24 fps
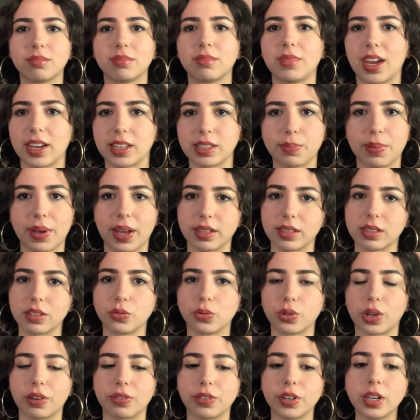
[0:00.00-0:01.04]
expats and
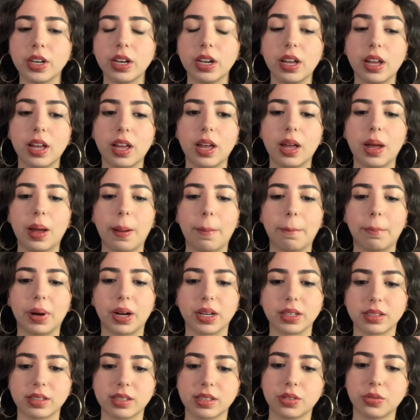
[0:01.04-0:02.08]
whatever.
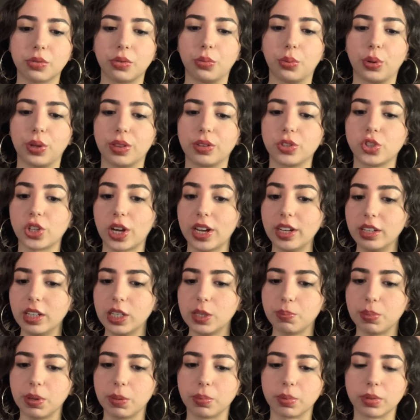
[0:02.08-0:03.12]
But with Chinese
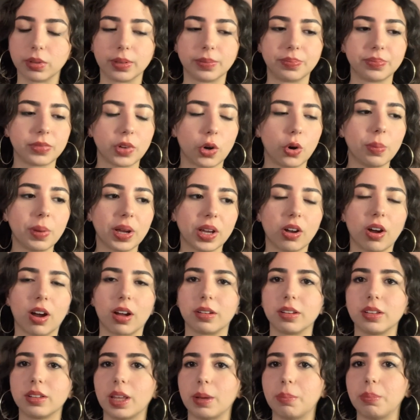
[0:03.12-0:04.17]
people, oh my
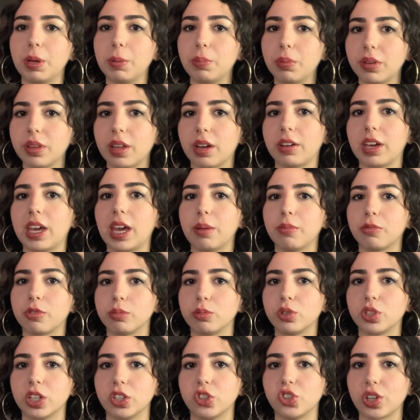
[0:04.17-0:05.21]
god, like people that came from
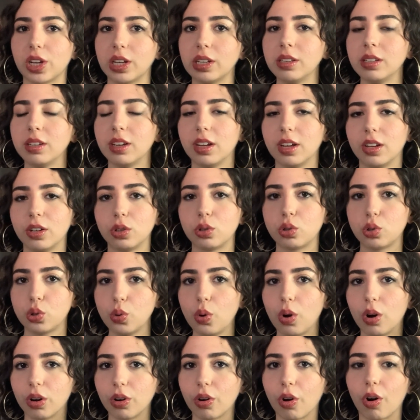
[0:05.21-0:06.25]
Shenzhen to
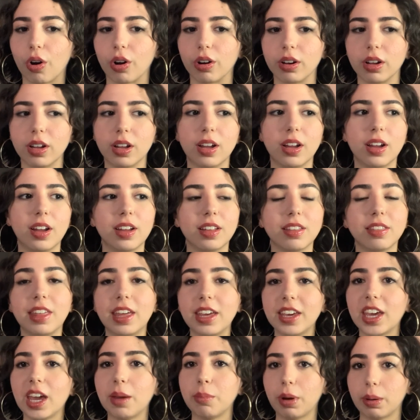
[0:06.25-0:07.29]
Hong Kong, they
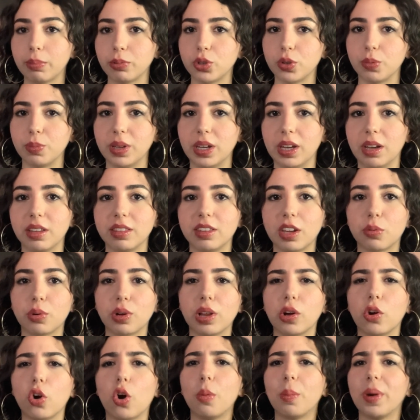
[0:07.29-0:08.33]
came up to me. They were
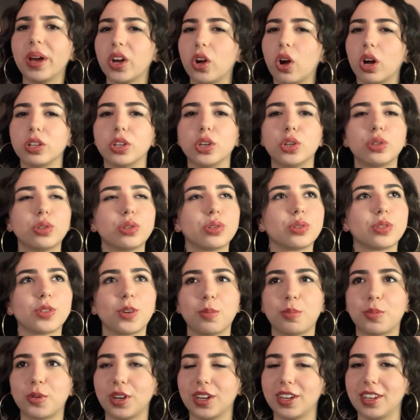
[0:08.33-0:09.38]
like, "Oh my god, you're so
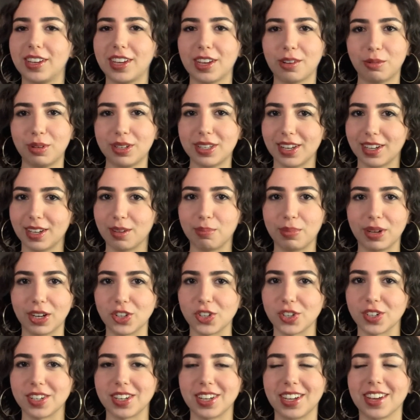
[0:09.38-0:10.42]
pretty. Can we take a
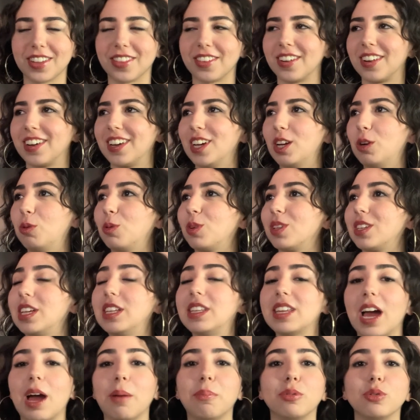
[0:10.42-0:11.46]
picture together?" It
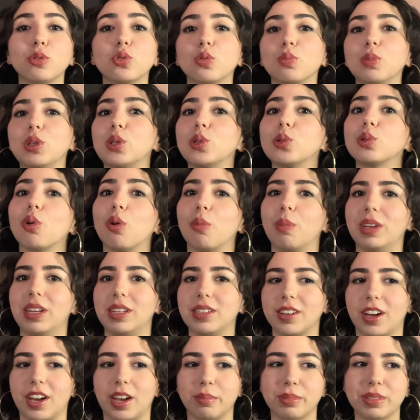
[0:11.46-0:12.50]
happened to me so many
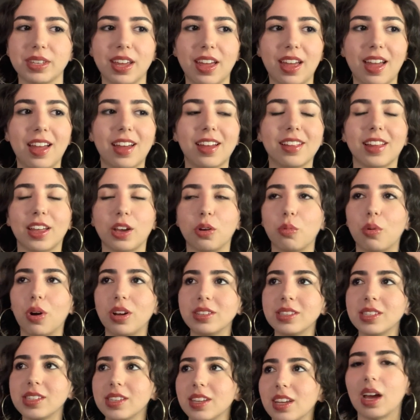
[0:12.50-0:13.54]
times. Like
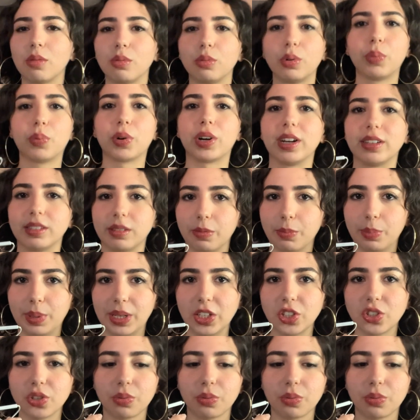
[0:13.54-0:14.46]
once we were at the beach